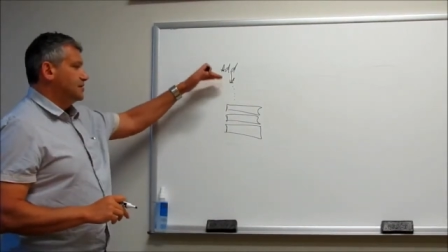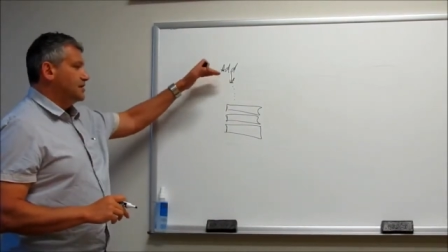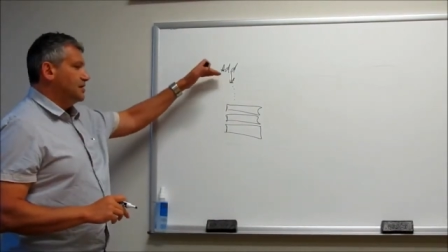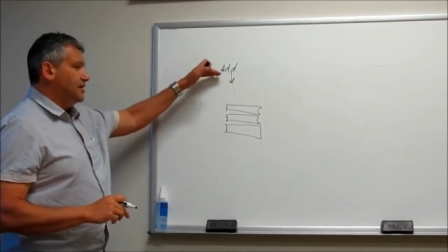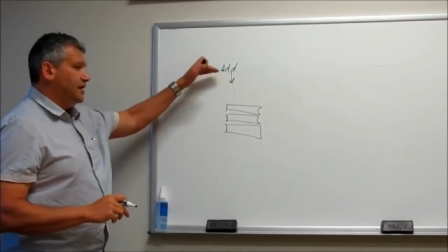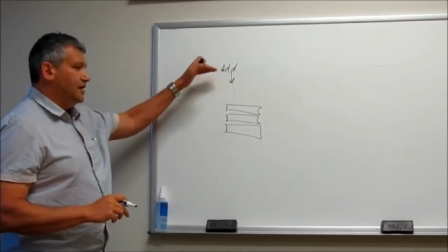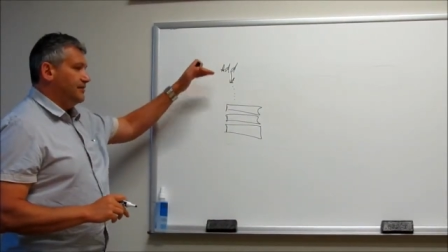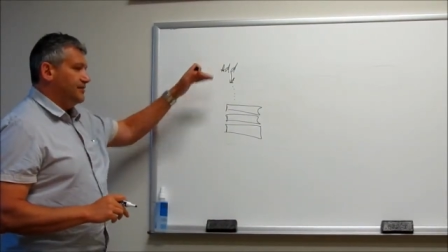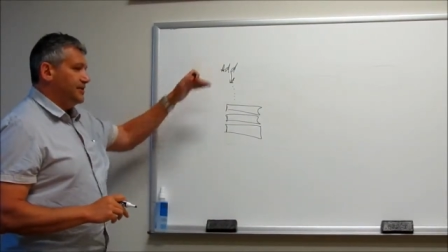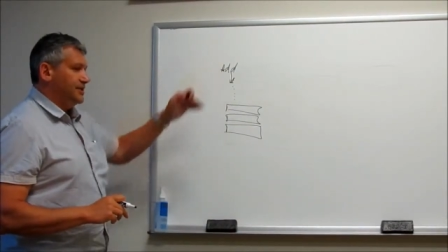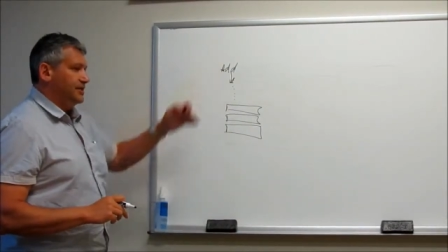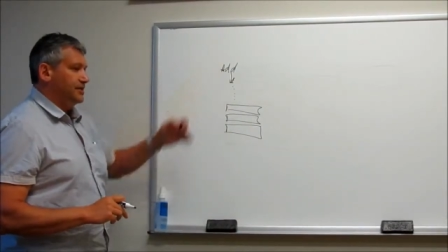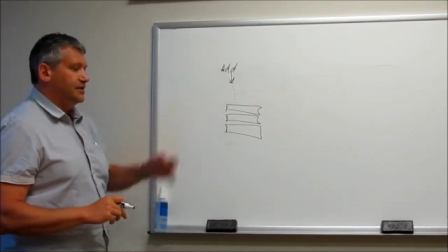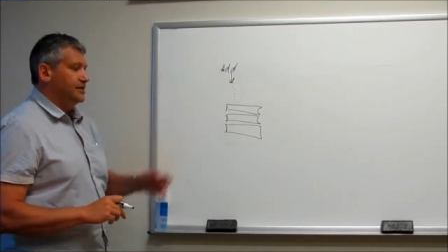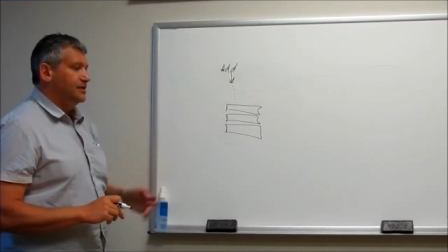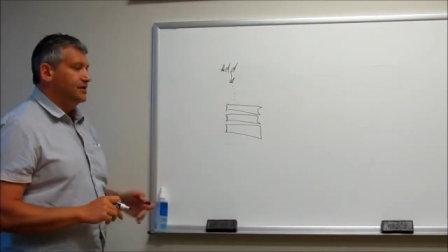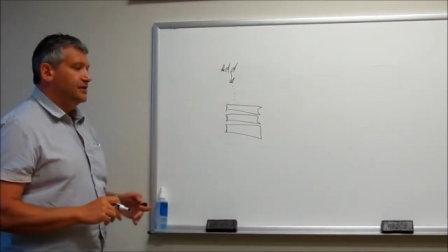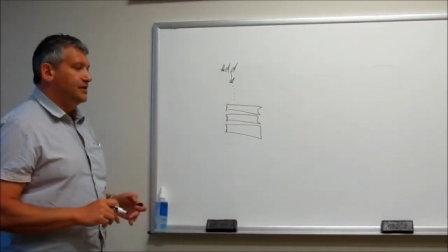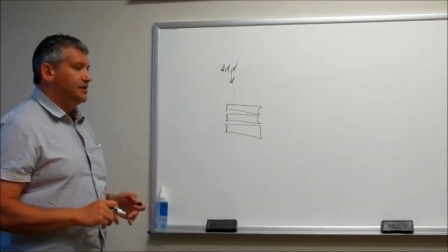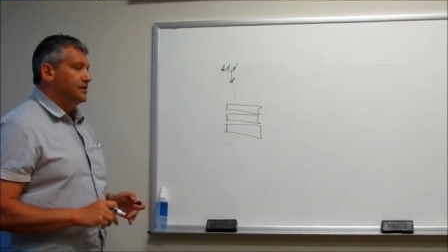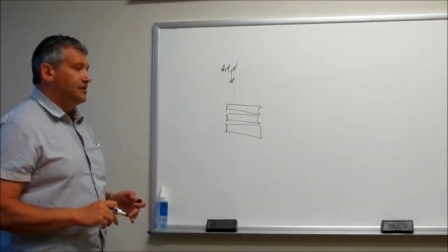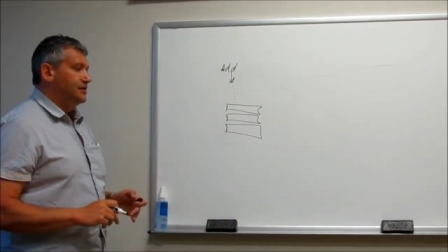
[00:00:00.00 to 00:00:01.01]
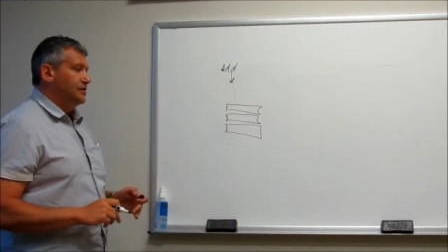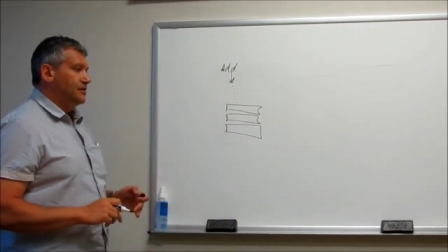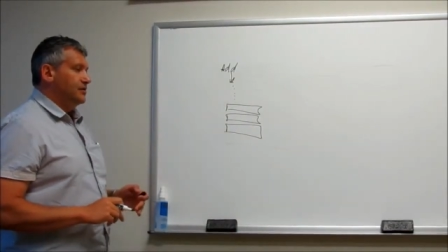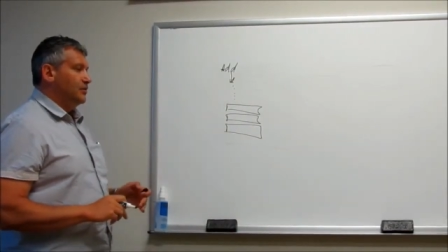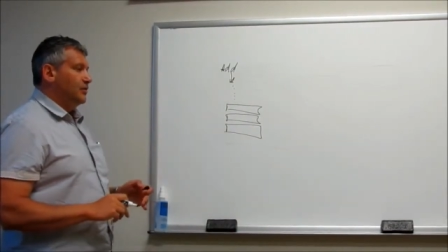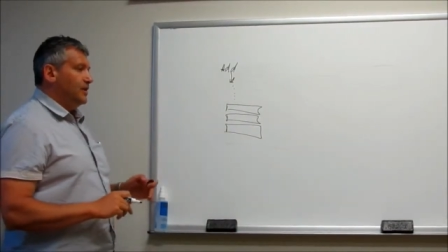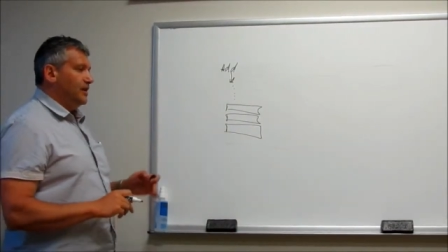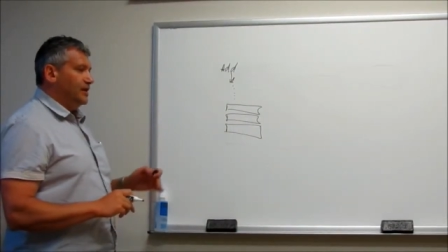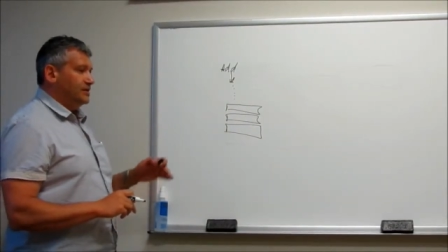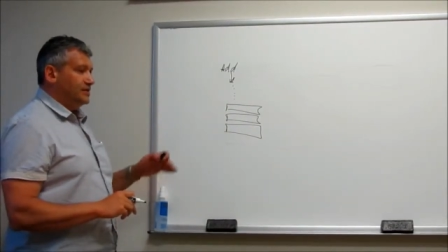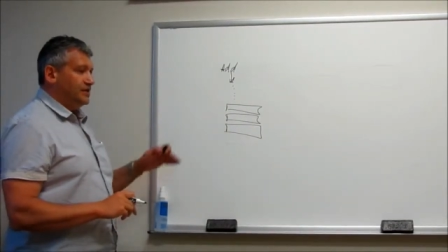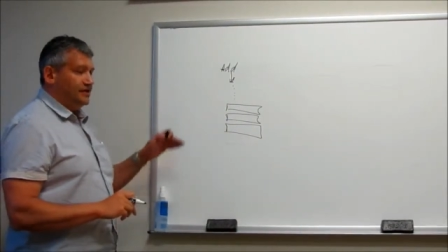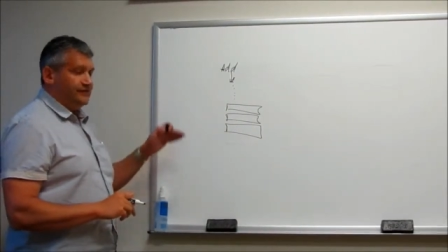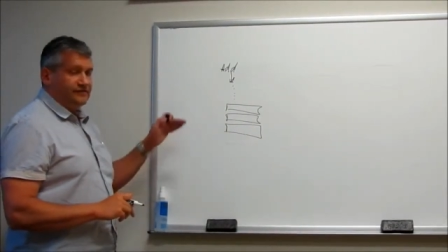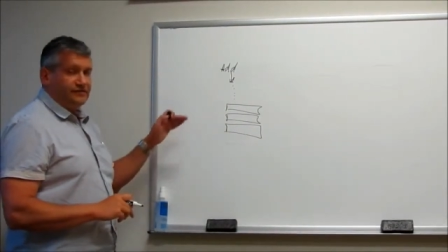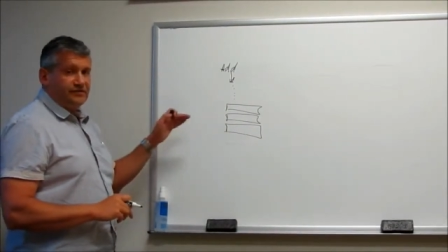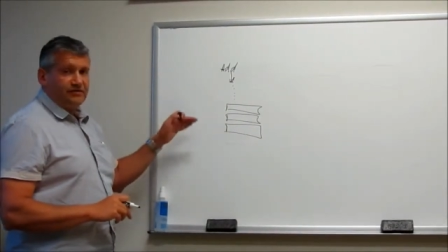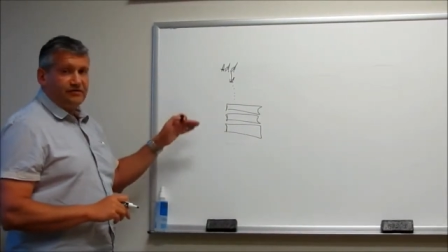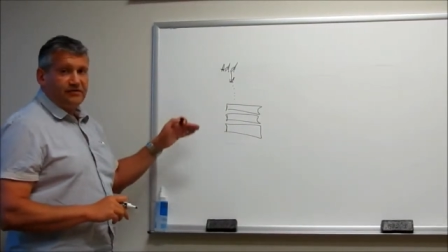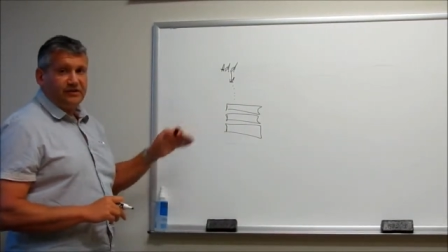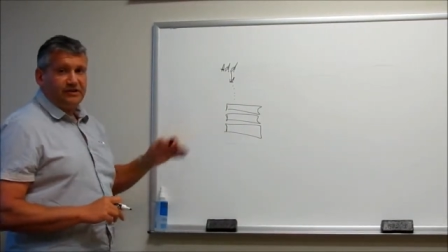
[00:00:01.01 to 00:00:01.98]
coming one
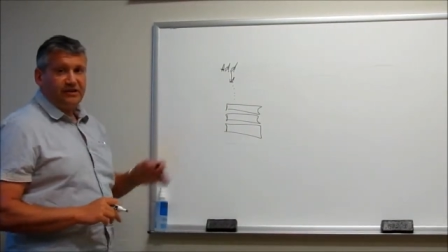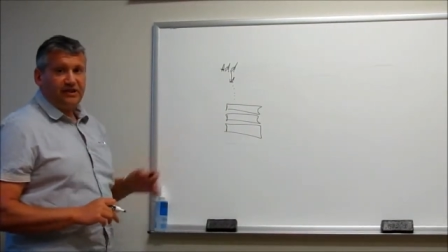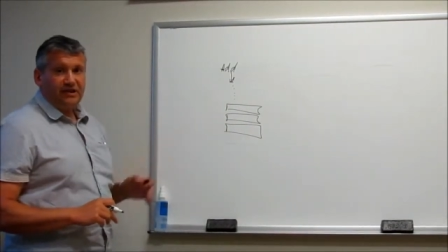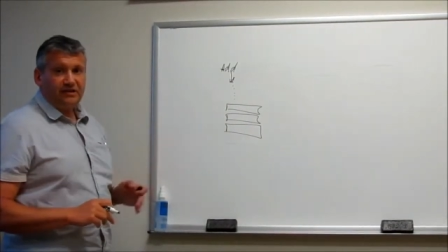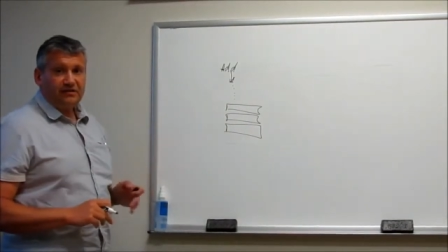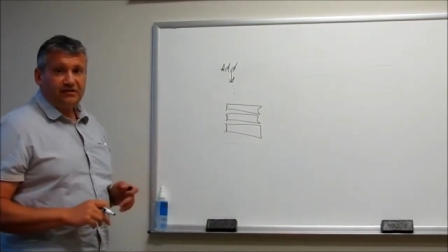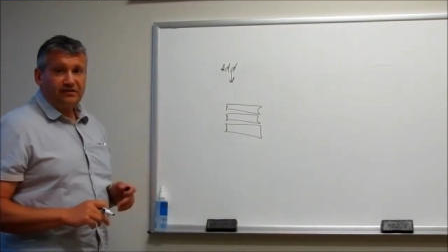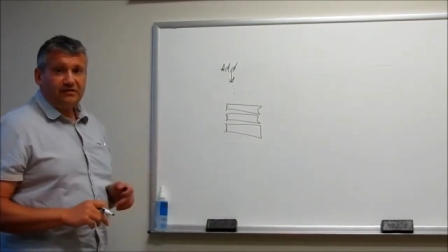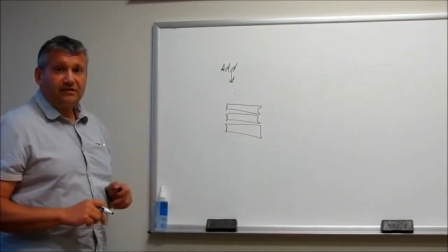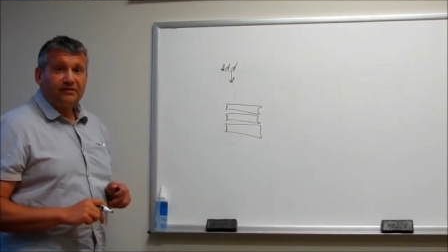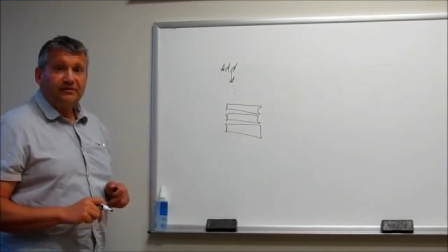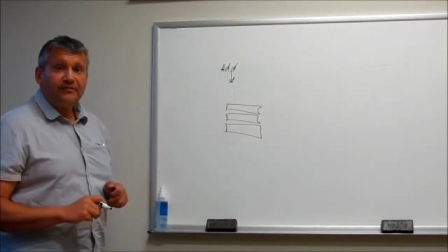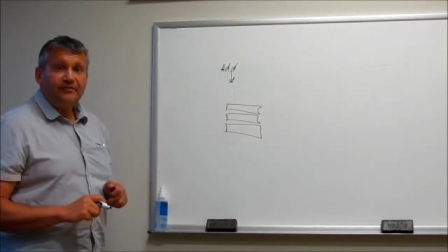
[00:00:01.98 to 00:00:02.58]
after another.